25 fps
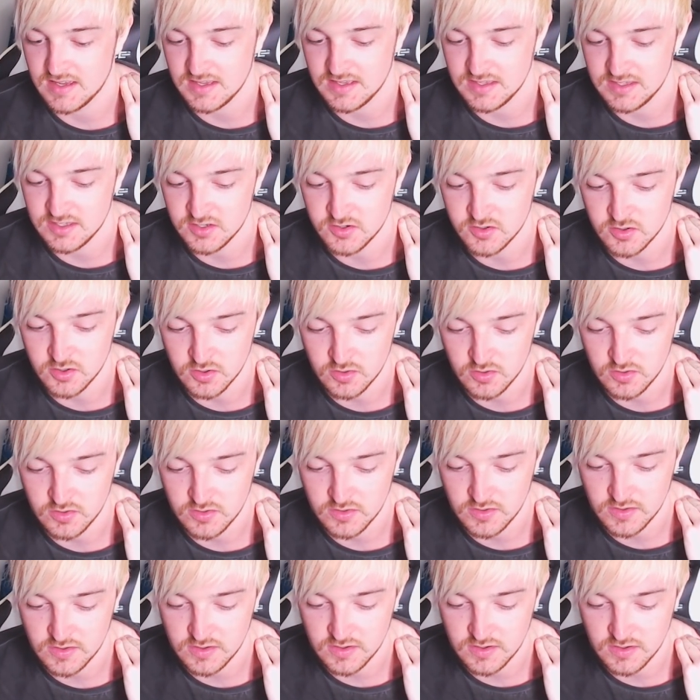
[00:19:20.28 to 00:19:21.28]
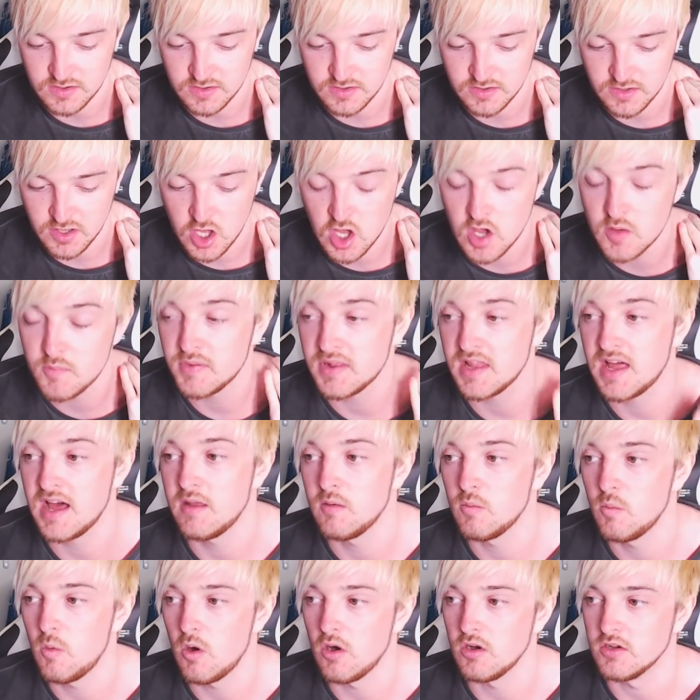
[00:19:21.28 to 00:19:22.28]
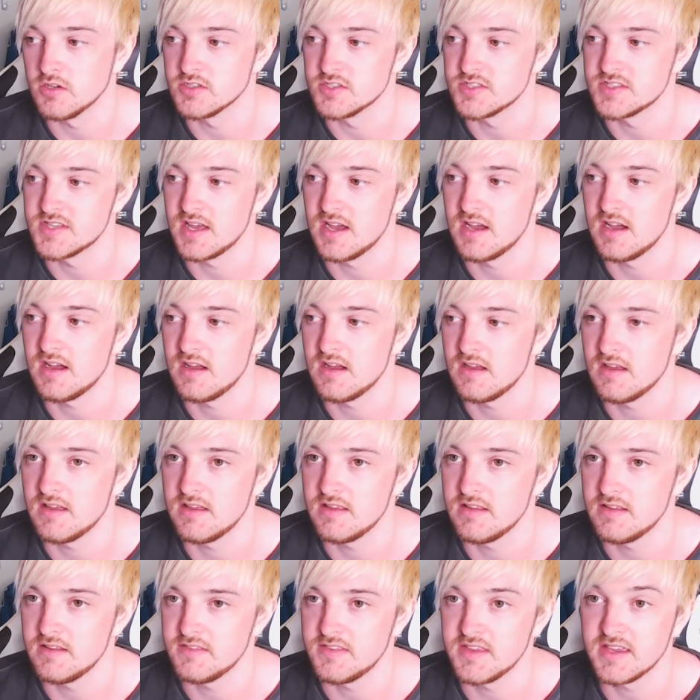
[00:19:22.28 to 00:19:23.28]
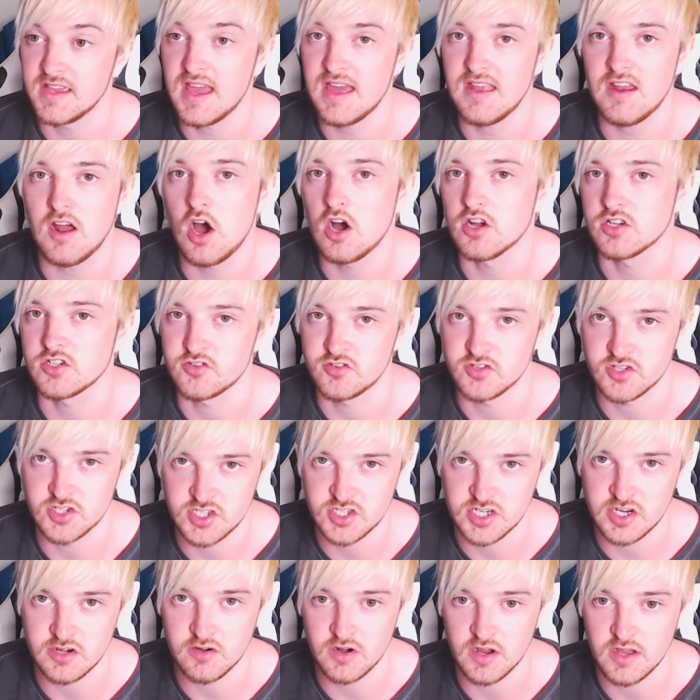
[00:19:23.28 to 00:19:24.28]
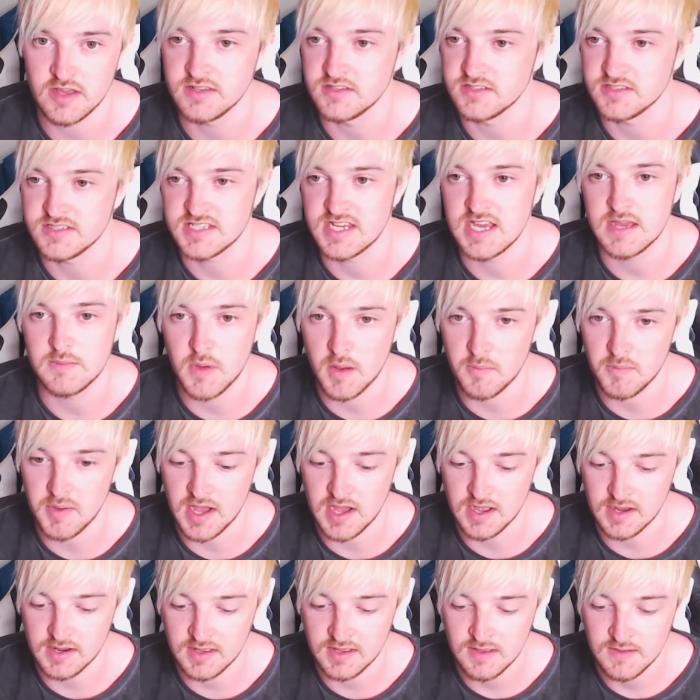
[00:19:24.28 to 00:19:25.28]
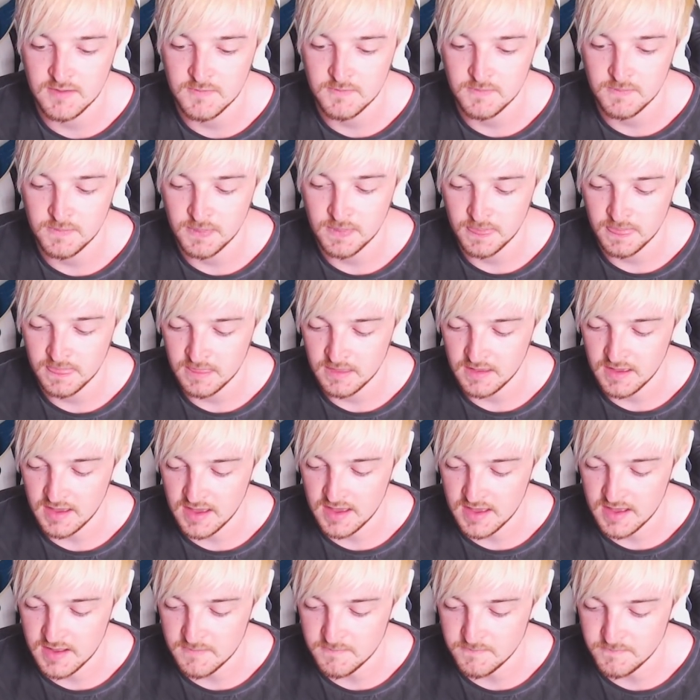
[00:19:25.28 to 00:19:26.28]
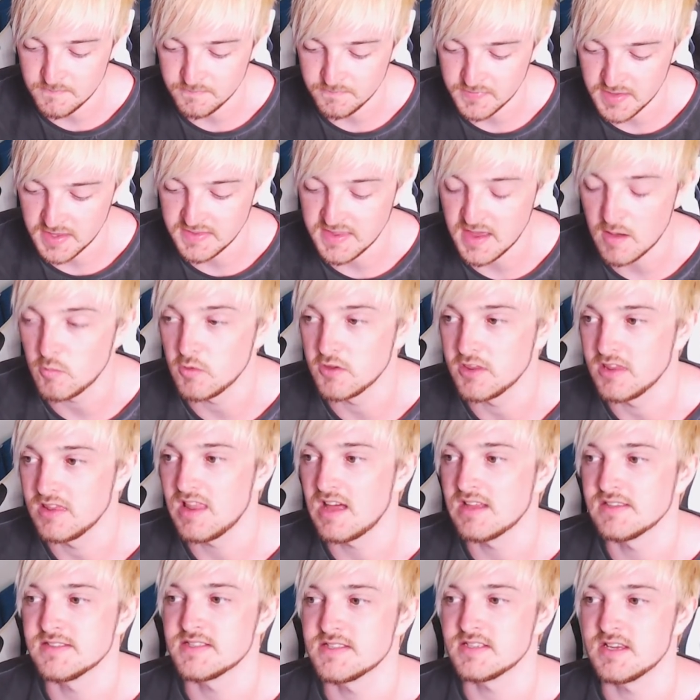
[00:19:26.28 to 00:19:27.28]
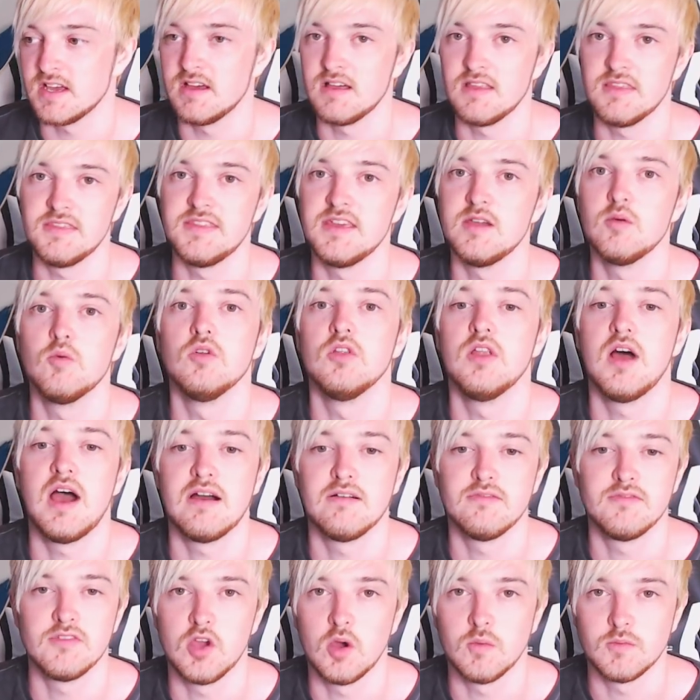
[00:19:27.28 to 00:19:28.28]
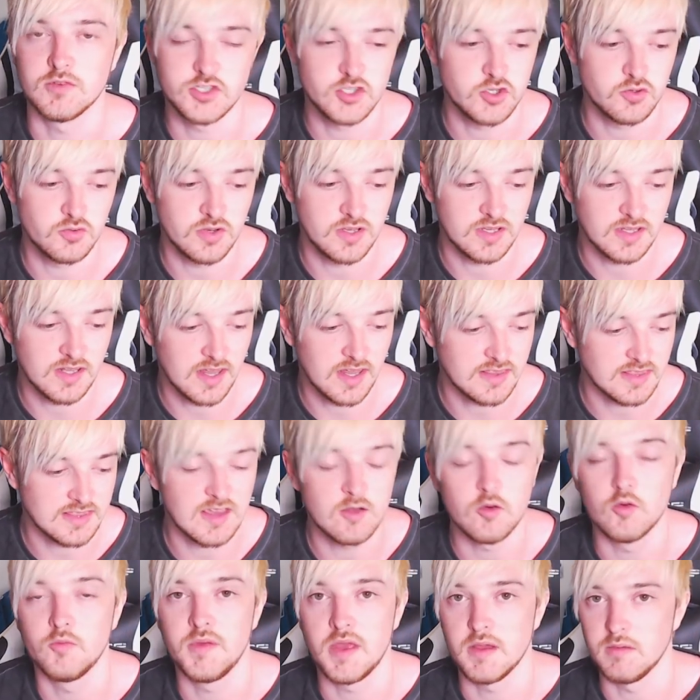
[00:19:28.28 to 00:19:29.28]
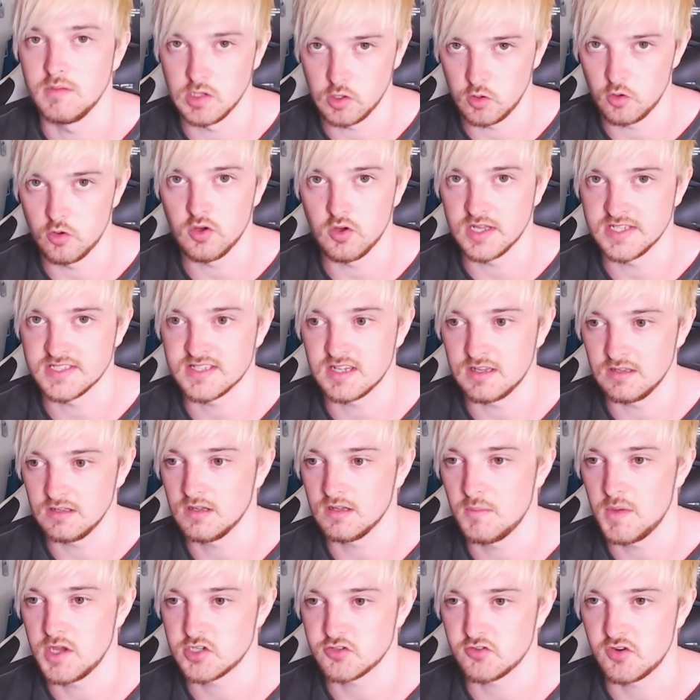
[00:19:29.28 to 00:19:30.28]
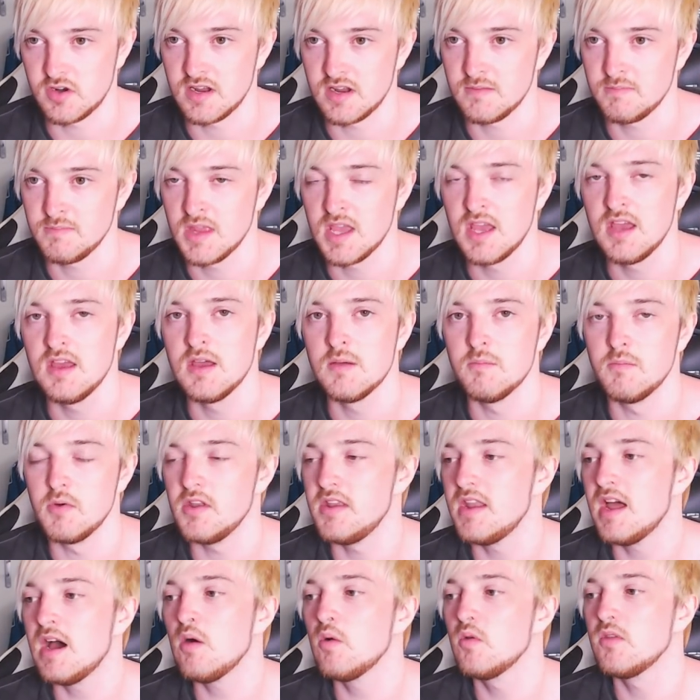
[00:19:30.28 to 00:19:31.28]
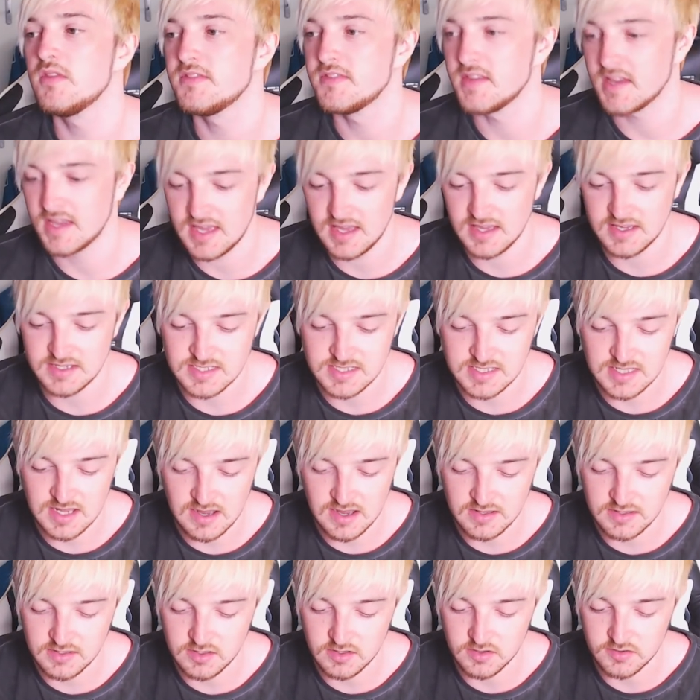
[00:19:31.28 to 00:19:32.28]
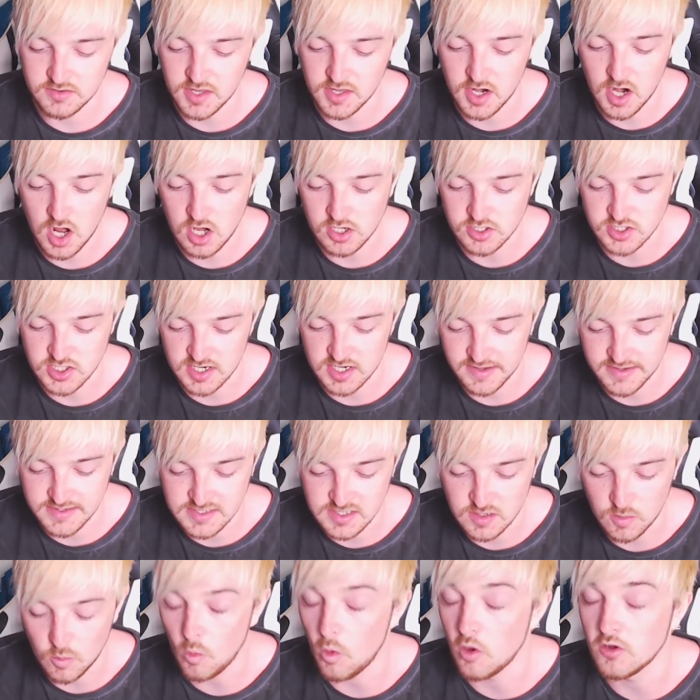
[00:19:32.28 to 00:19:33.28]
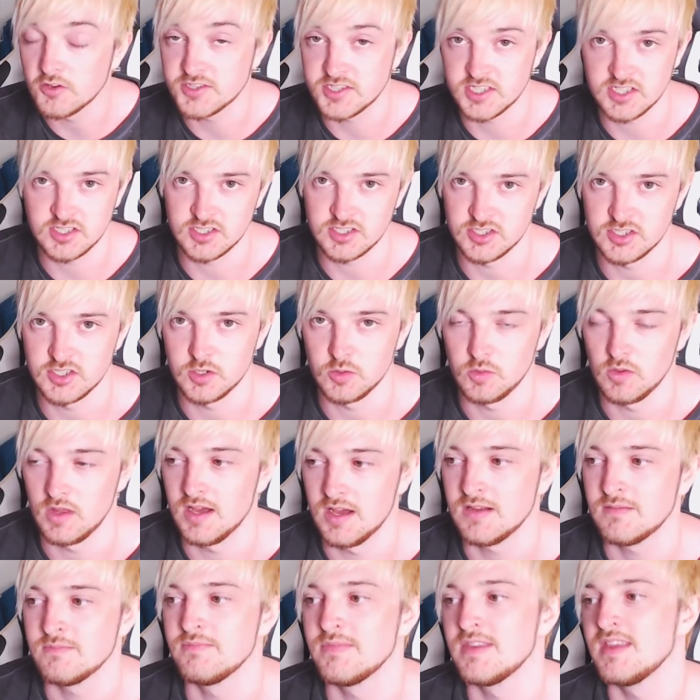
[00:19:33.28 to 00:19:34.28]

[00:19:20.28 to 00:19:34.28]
you know, her plan was that they get Archer and Saber back, and then with Lancer, they will have the opportunity, like, they would be able to go against Gilgamesh, right? But now the case that Archer isn't wanting to do that